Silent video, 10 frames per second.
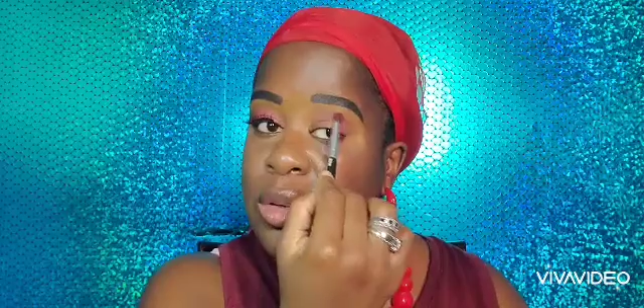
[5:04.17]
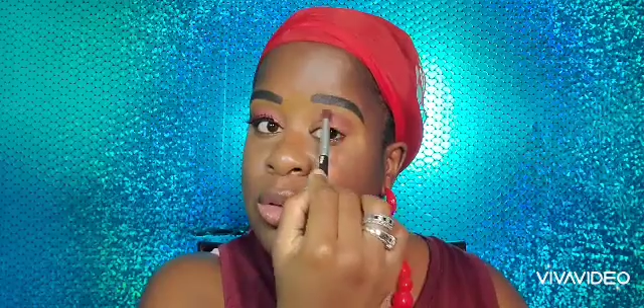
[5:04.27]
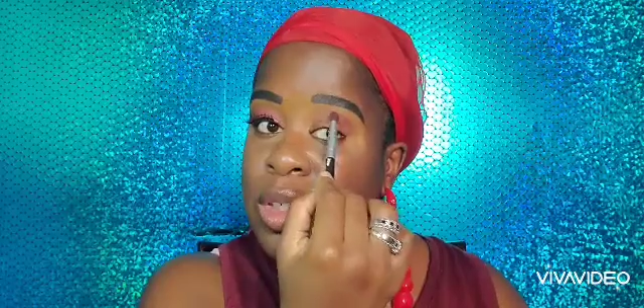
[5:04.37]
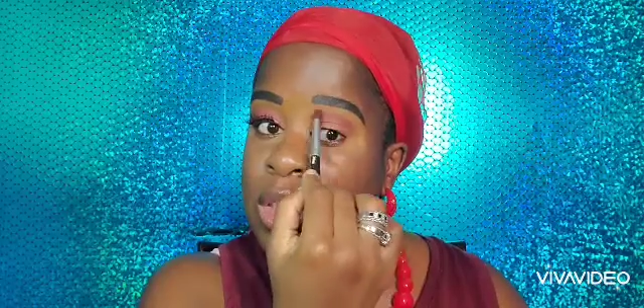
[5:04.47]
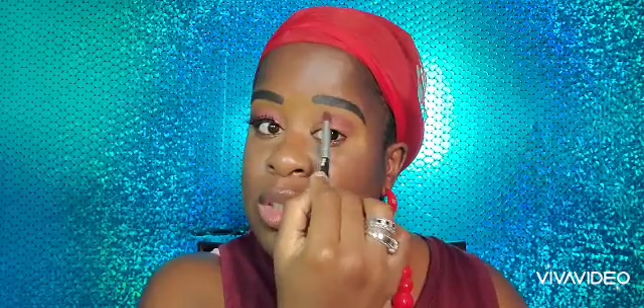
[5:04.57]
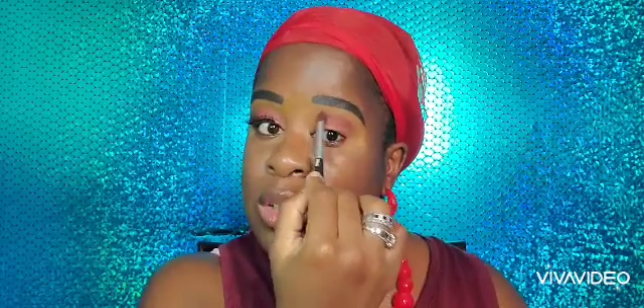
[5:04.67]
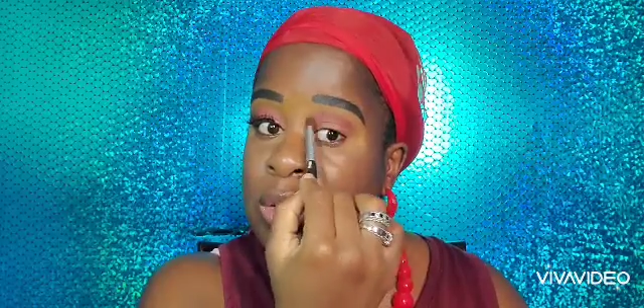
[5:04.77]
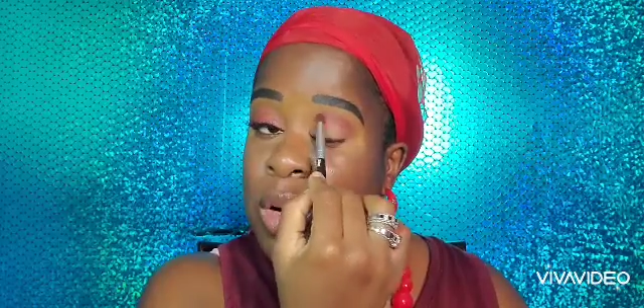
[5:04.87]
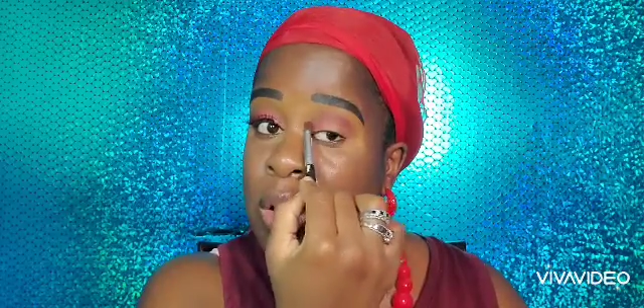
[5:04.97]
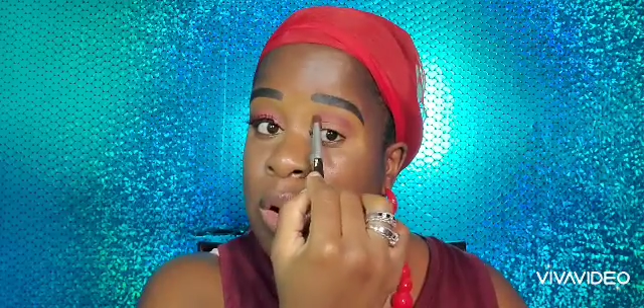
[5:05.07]
crease,
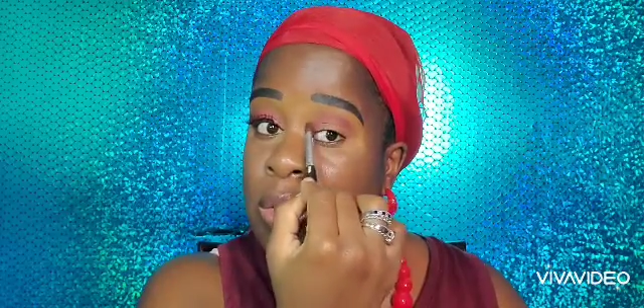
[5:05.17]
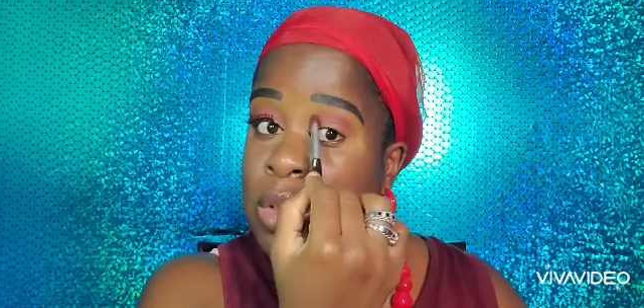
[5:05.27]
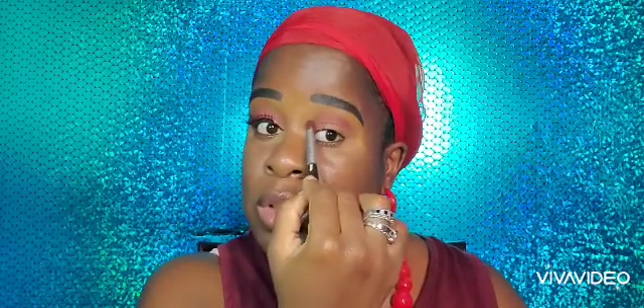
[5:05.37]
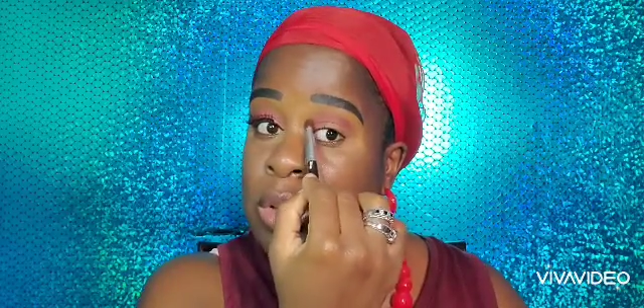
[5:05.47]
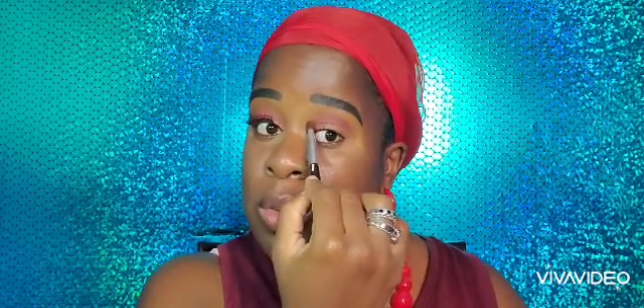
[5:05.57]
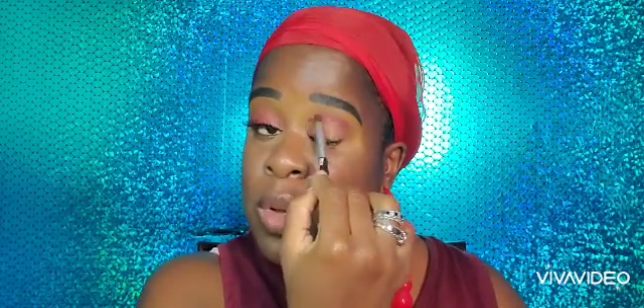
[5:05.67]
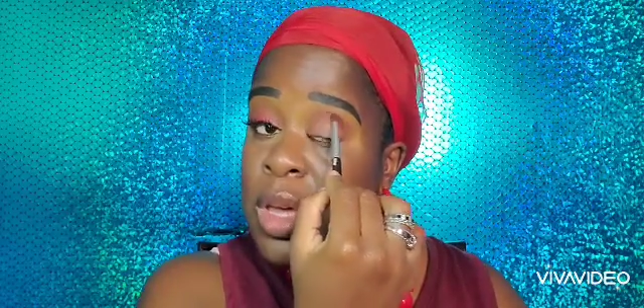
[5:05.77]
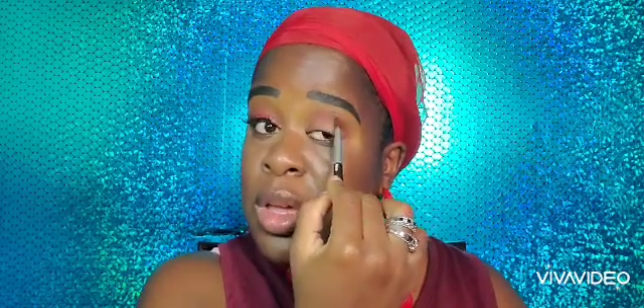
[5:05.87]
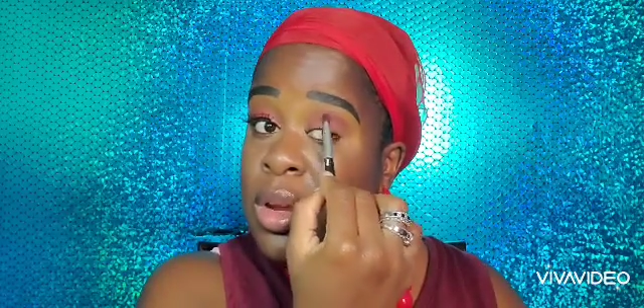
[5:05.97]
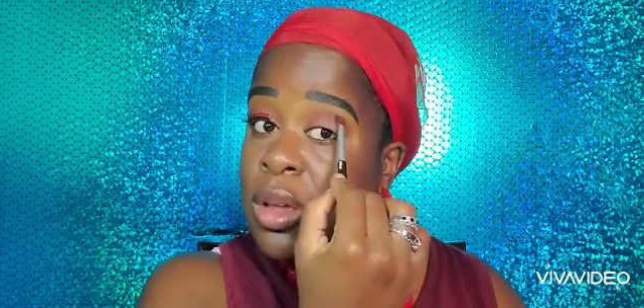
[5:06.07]
so I always go
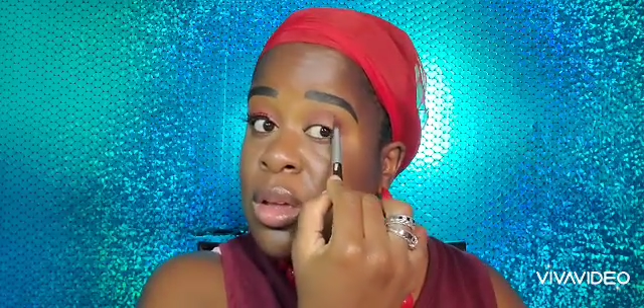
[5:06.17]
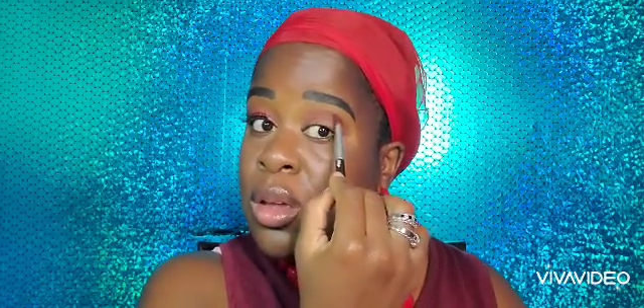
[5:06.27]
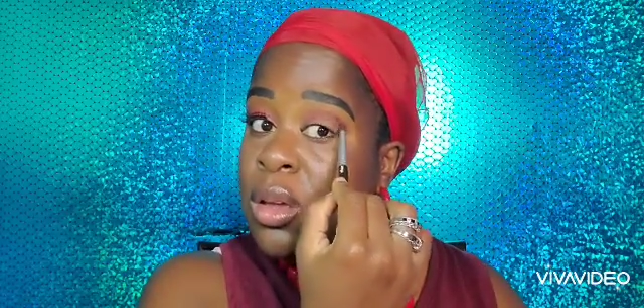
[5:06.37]
in